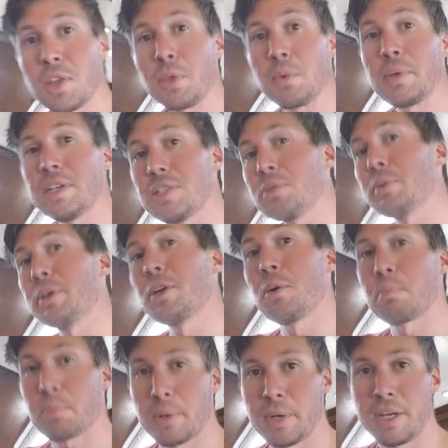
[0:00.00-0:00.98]
the reason we
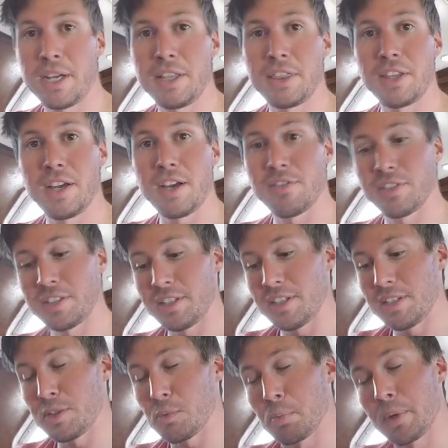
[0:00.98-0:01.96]
don't preheat the oven
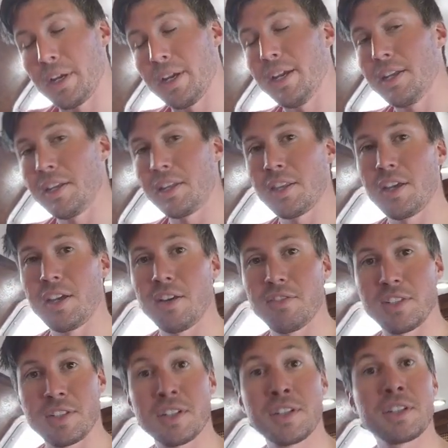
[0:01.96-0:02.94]
is preheating the
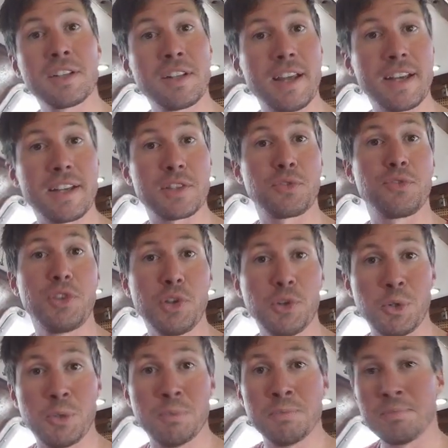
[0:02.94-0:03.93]
oven takes
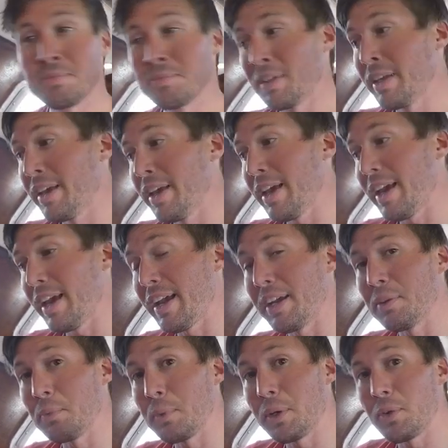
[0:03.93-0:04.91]
fuel.
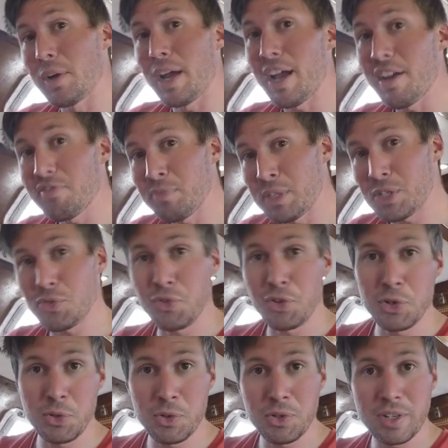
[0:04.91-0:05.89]
And we don't have much
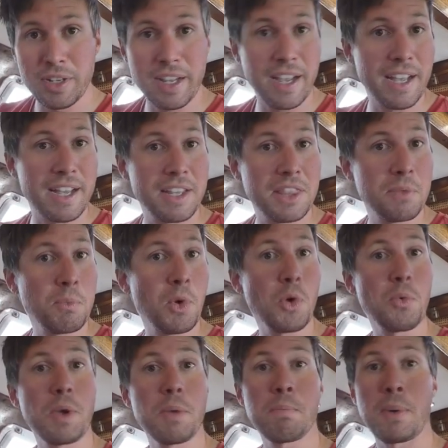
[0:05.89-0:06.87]
fuel, and the more
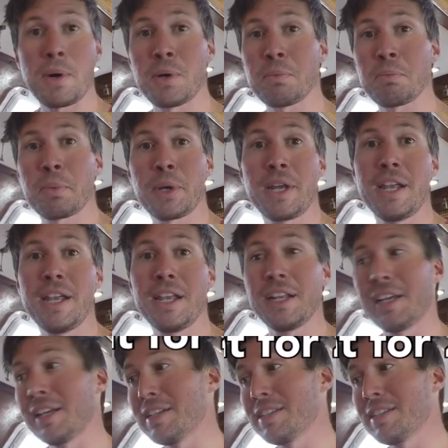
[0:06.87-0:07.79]
we burn preheating